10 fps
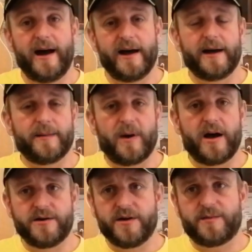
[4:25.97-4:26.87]

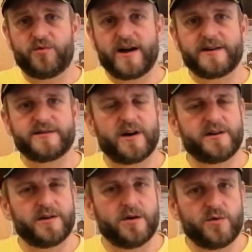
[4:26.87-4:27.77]
Another brand
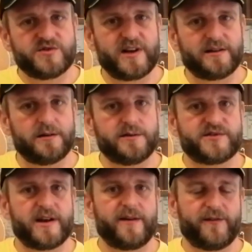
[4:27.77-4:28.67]
I know
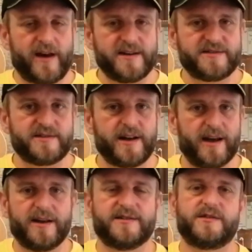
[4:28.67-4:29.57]
settles fast
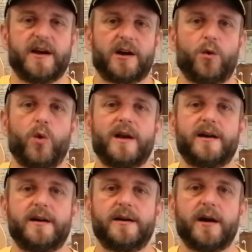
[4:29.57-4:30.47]
is
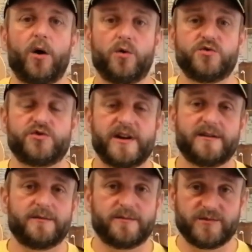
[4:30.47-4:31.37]
Aquila
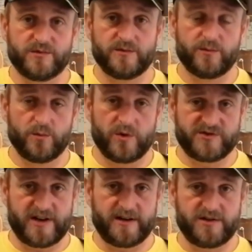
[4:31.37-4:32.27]
Aldrin
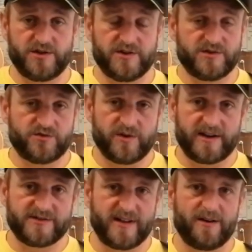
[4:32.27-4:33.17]
signature
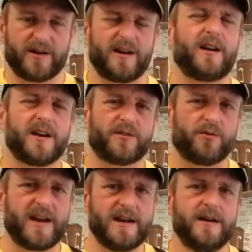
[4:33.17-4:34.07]
strings. They're a kind of
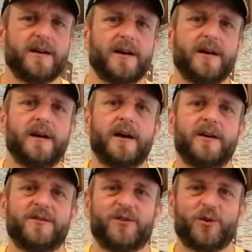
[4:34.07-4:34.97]
green
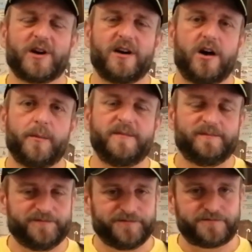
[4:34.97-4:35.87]
fluorocarbon,